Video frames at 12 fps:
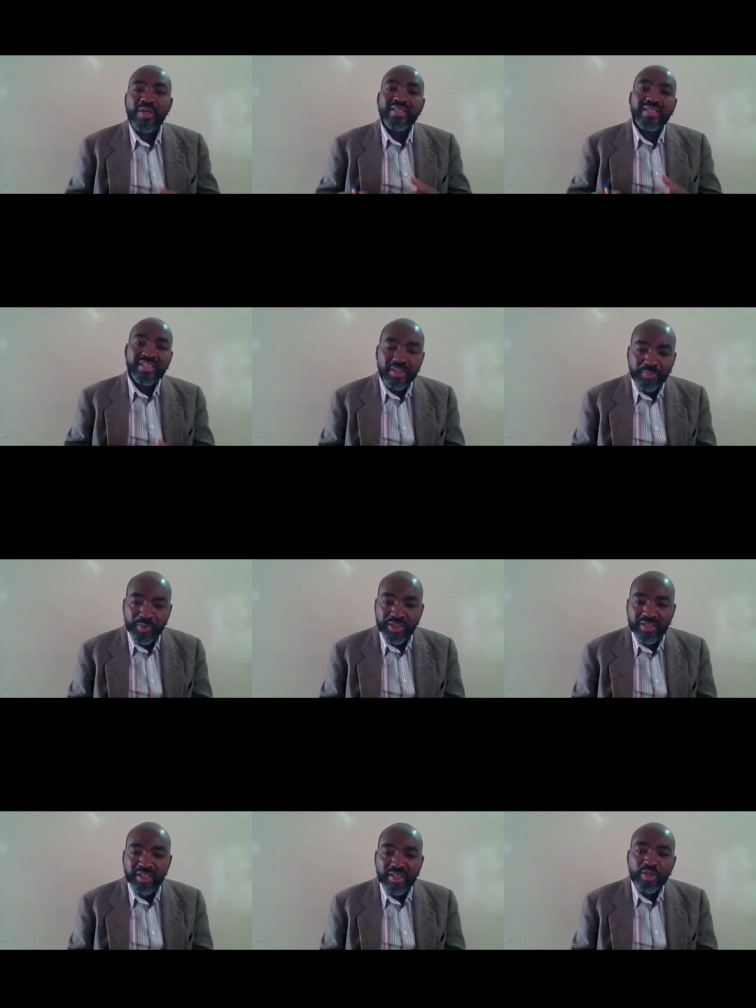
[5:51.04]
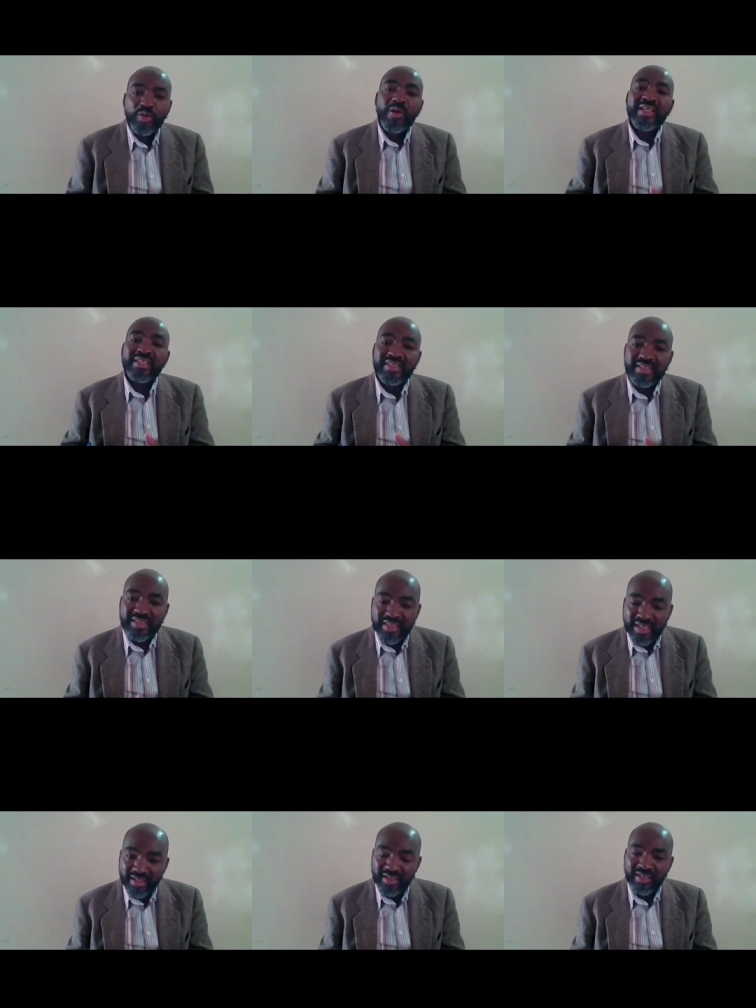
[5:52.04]
You are disciplined, you are
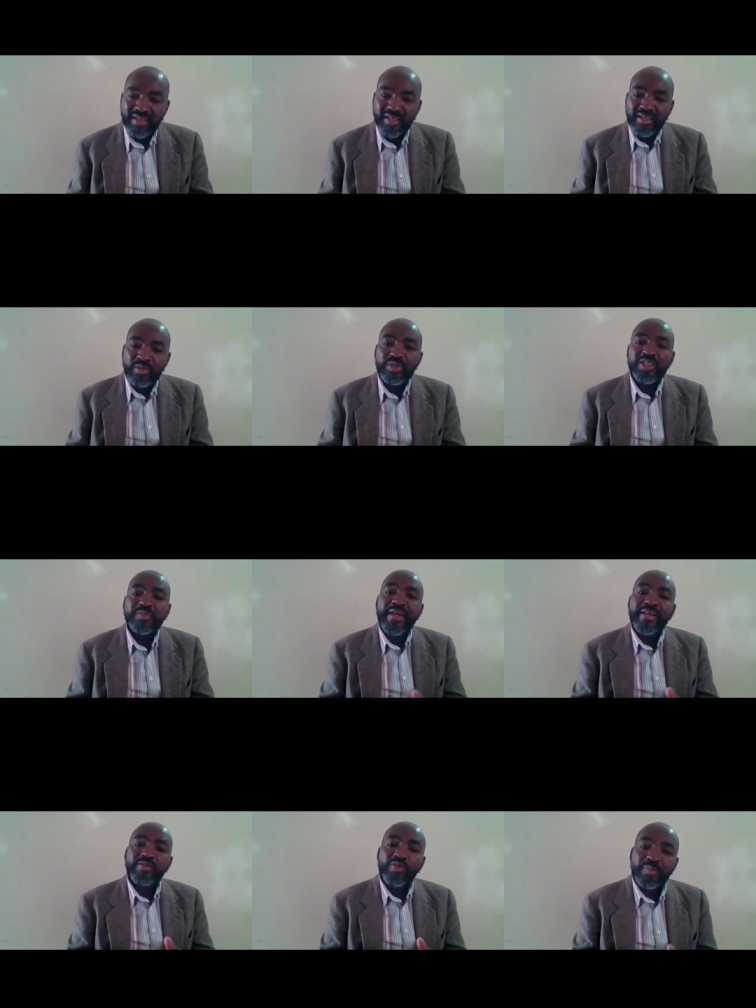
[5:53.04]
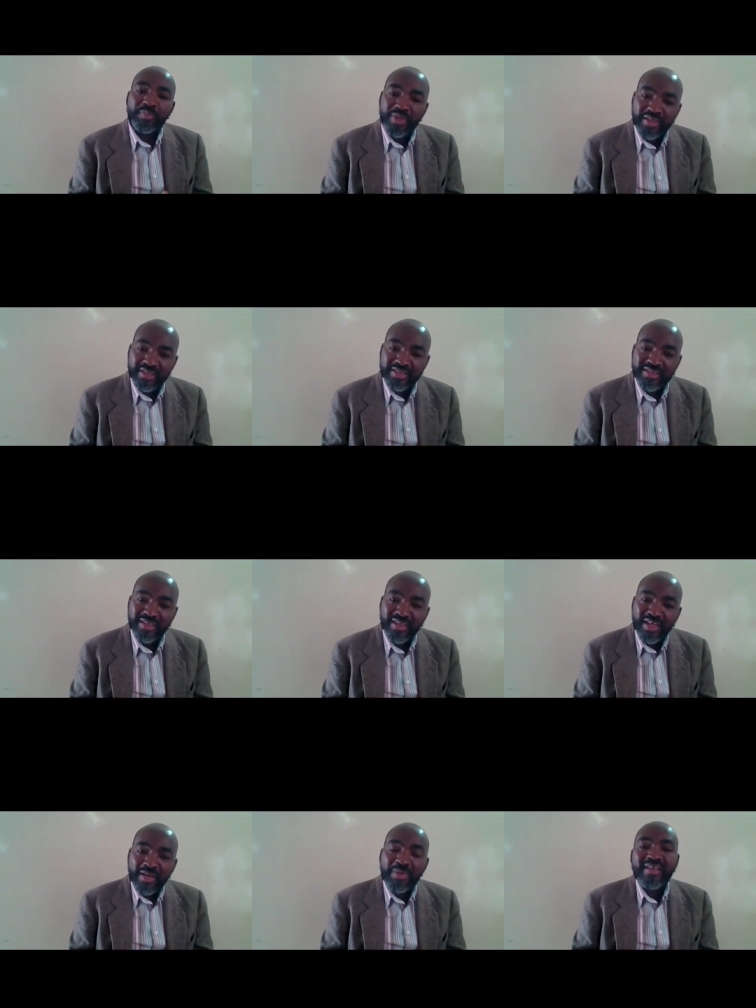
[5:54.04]
Christian, mm-hmm. you respect your parents,
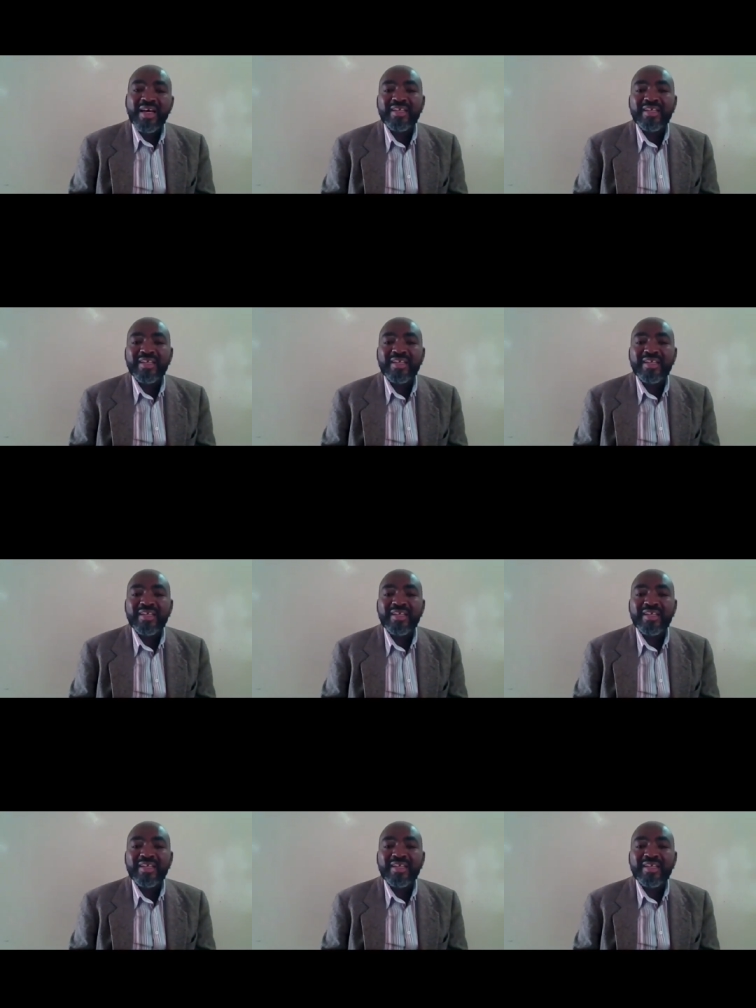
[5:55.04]
but mm-hmm.